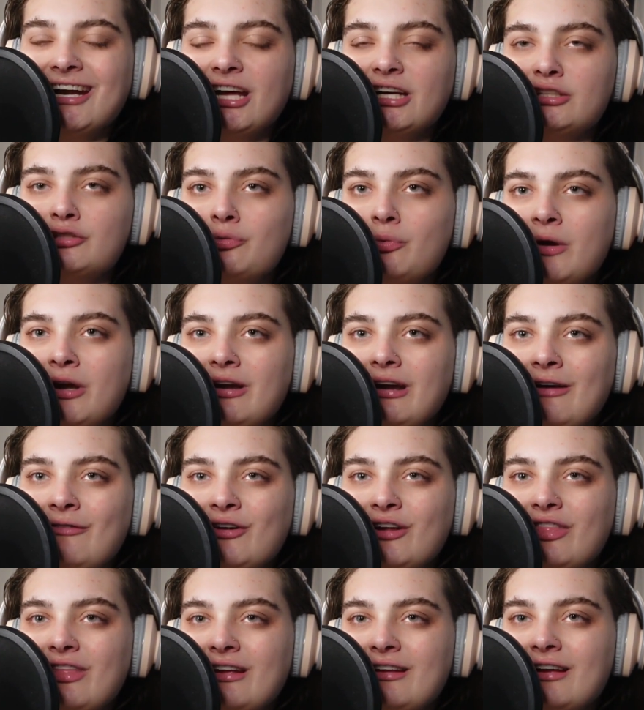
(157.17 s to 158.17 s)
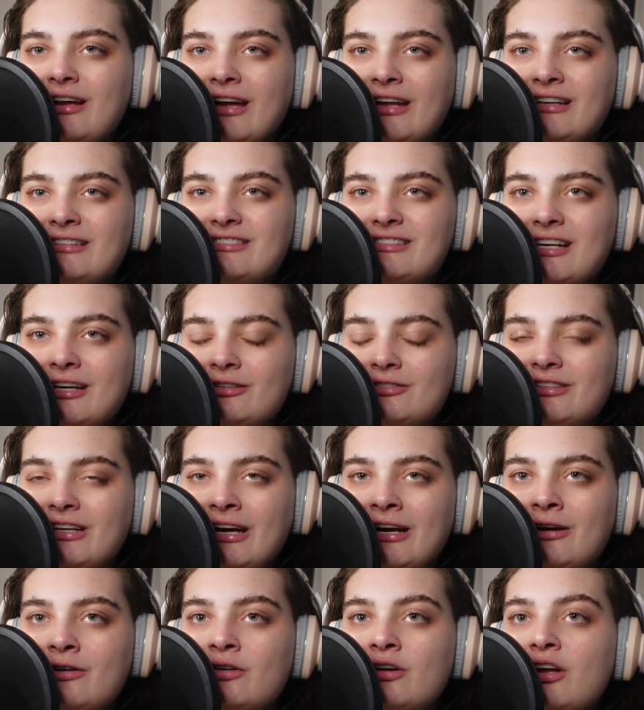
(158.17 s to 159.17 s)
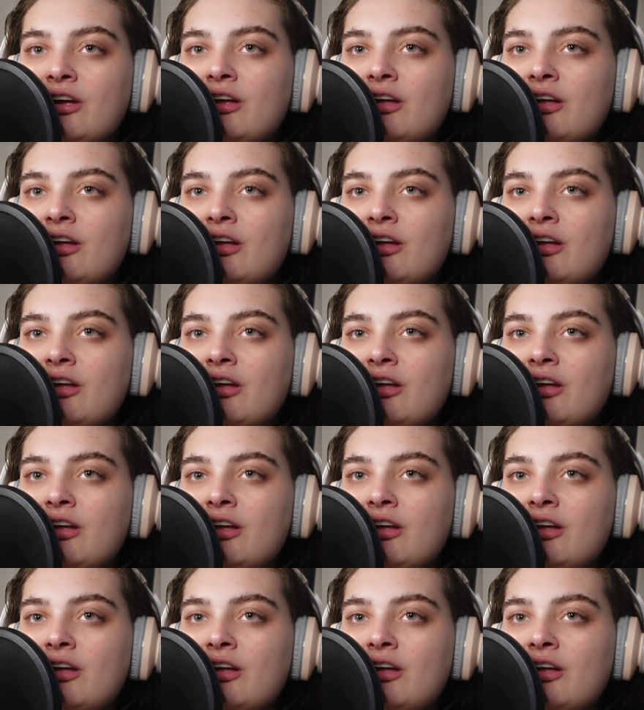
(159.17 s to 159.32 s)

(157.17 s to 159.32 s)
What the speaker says: I just wanted everything to kind of settle down,